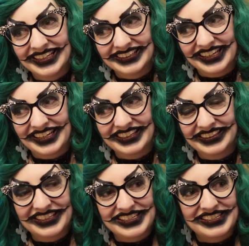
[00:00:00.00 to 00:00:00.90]
like
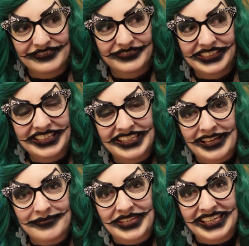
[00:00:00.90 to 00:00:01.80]
this really
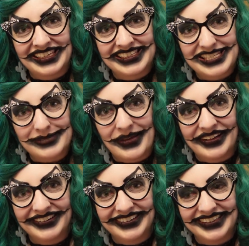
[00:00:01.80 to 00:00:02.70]
yummy
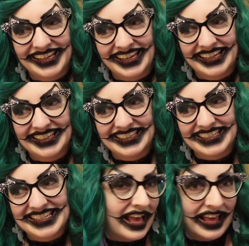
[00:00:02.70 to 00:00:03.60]
smell. And